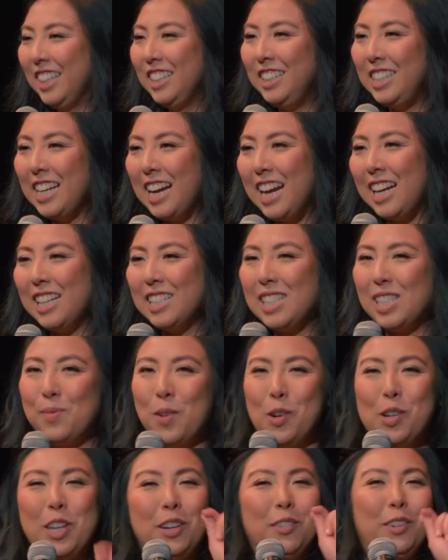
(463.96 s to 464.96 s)
dad
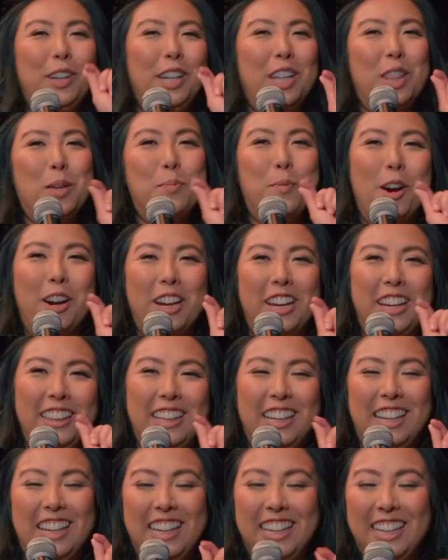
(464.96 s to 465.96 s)
smoking weed in the parking
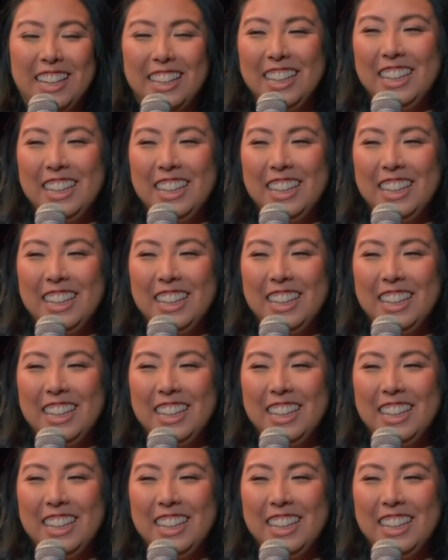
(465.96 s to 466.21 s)
lot.